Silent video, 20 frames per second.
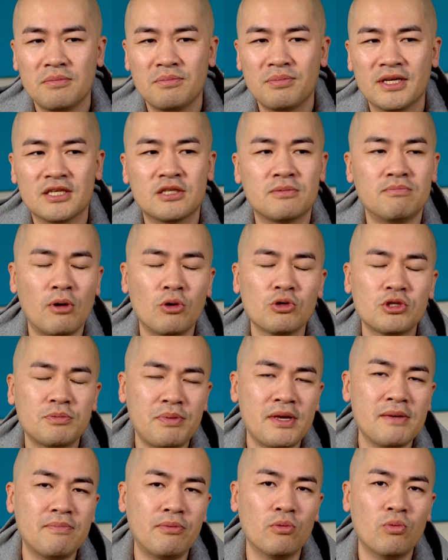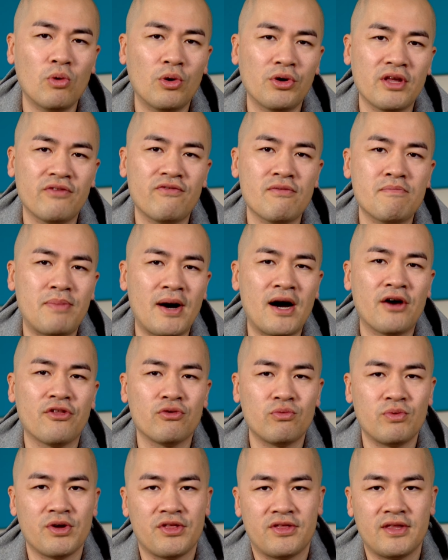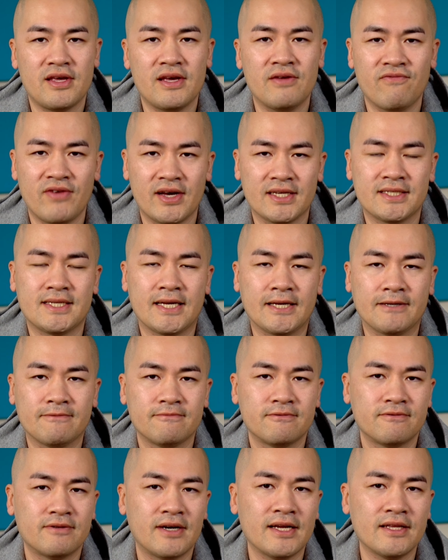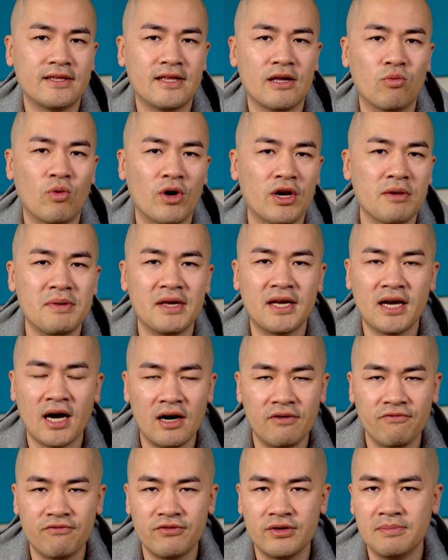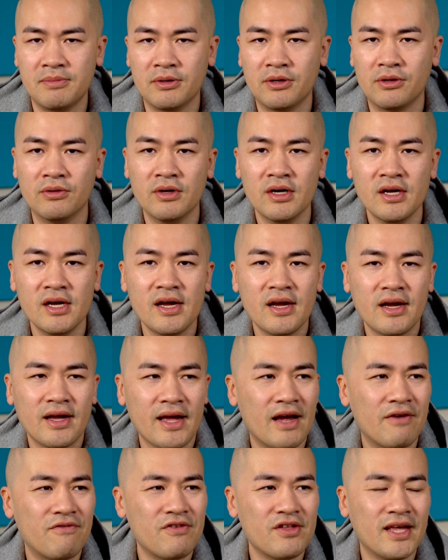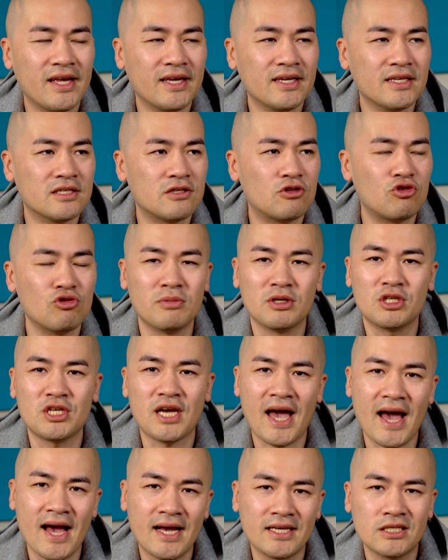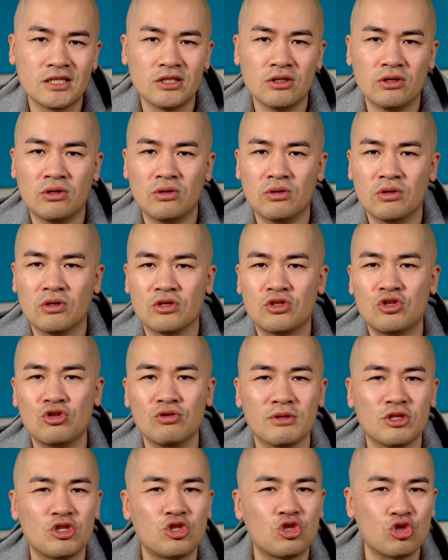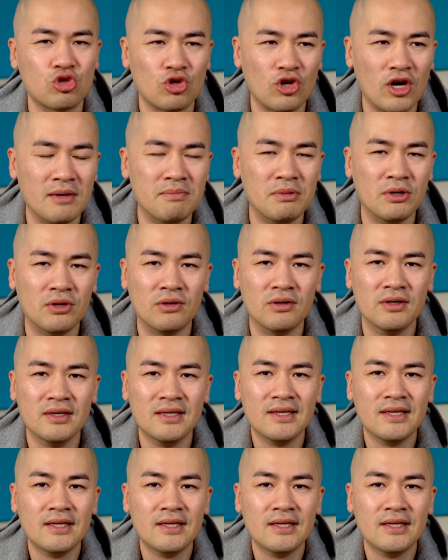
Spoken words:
Plus, most people won't even bother with investing, right? They want to be comfortable. Everything is too much hassle or too much trouble.